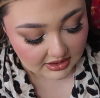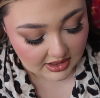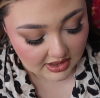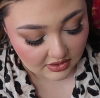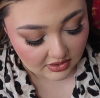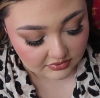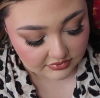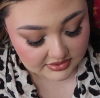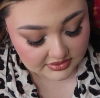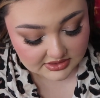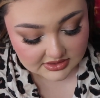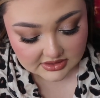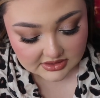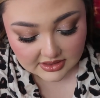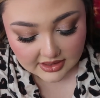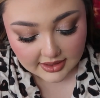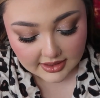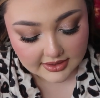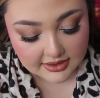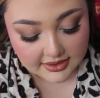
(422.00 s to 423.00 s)
ELF is
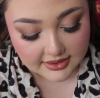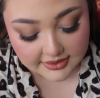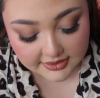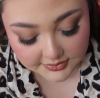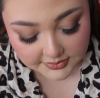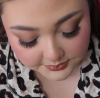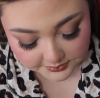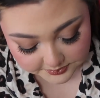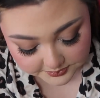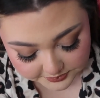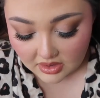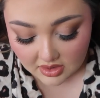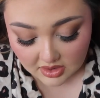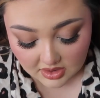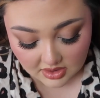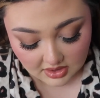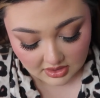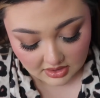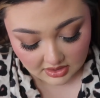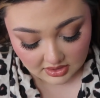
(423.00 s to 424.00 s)
slaying.
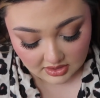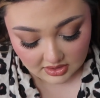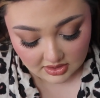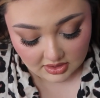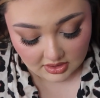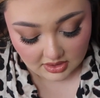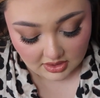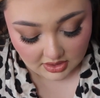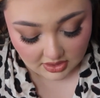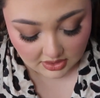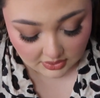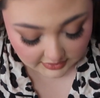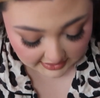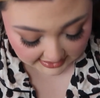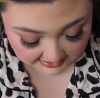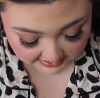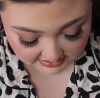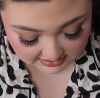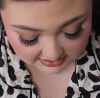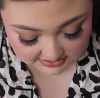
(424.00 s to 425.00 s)
Okay,